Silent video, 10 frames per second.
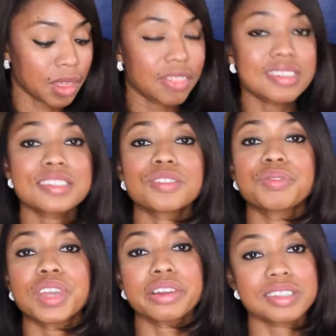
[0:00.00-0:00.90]
and this is
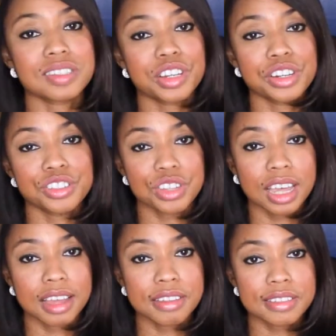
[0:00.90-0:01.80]
very serious, you
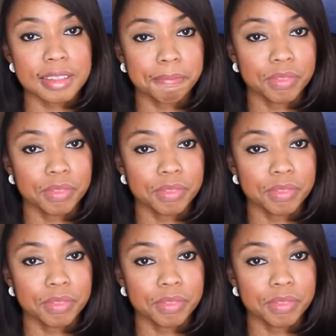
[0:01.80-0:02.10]
guys.